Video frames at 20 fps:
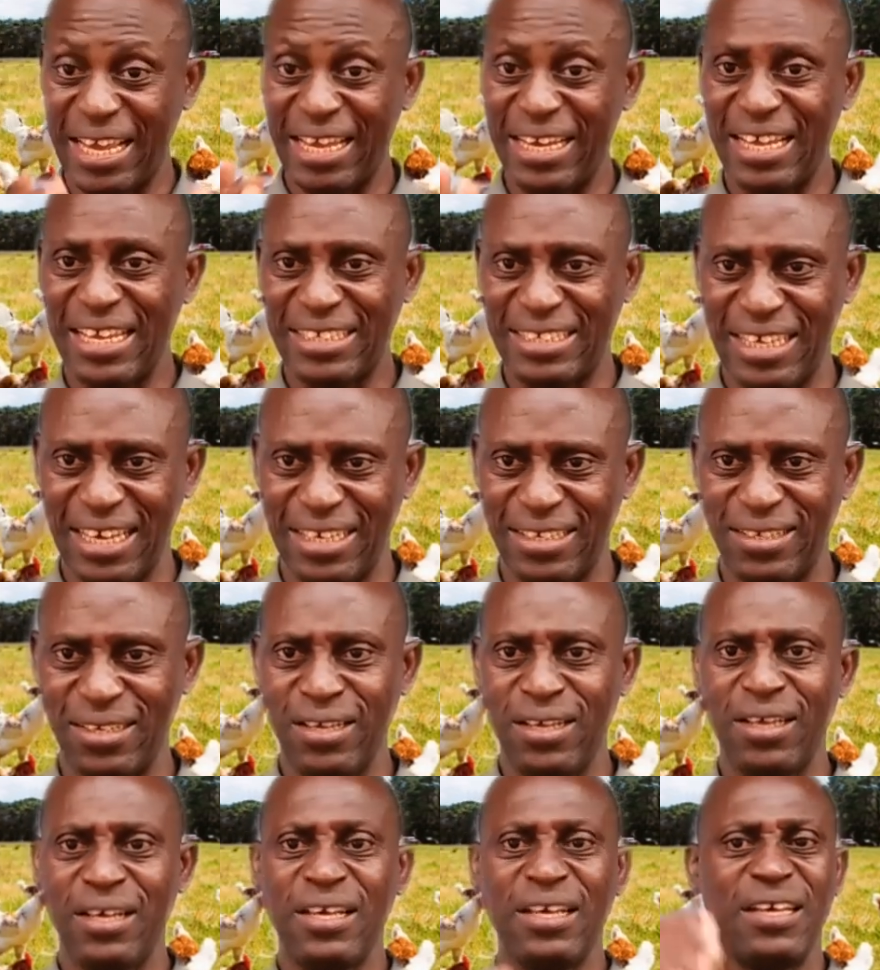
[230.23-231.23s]
I earlier said.
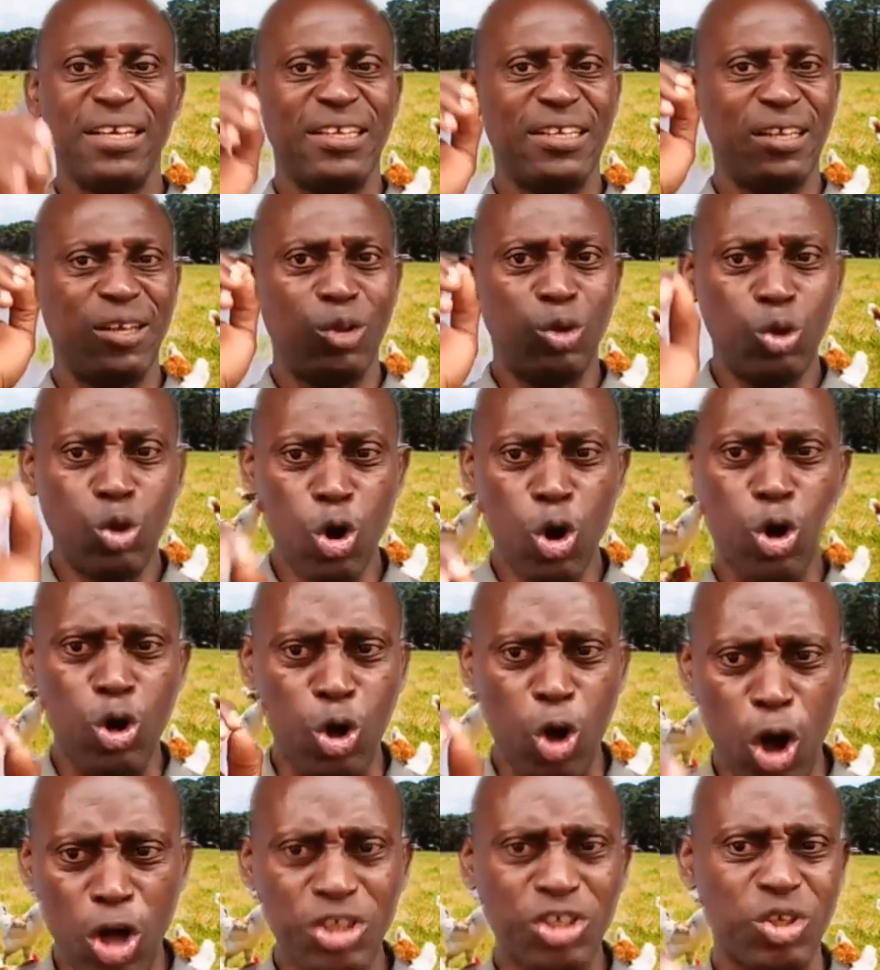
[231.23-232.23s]
Low
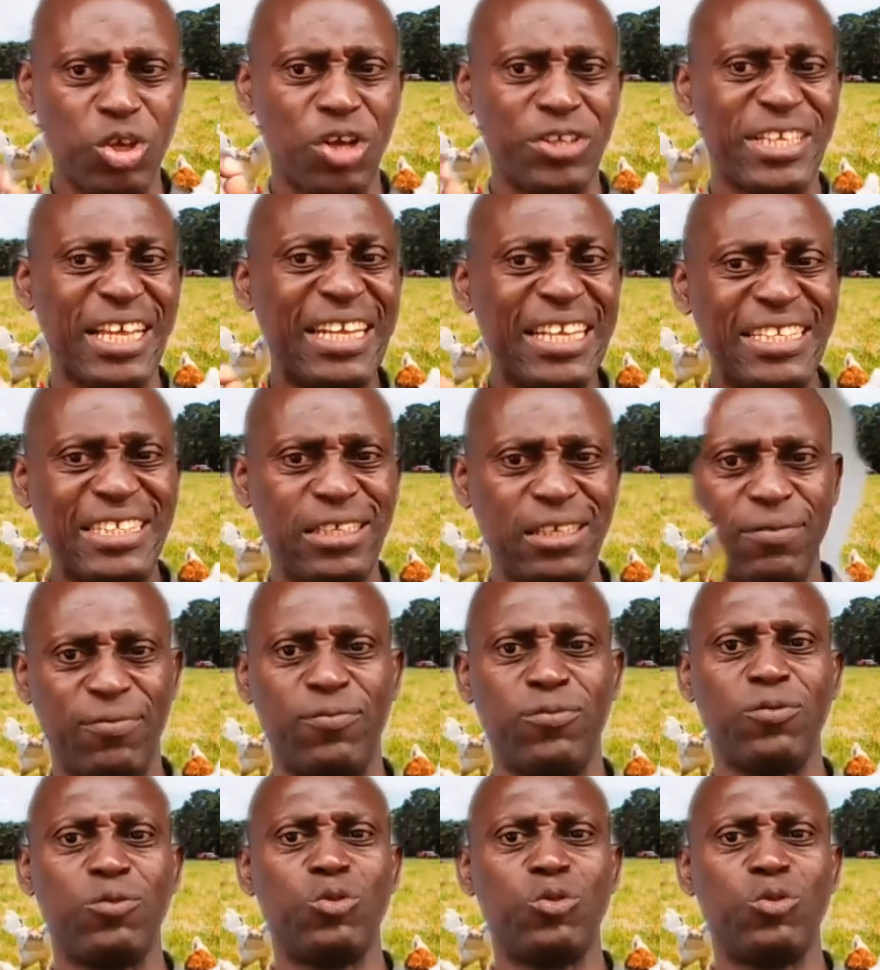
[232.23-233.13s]
cost alternative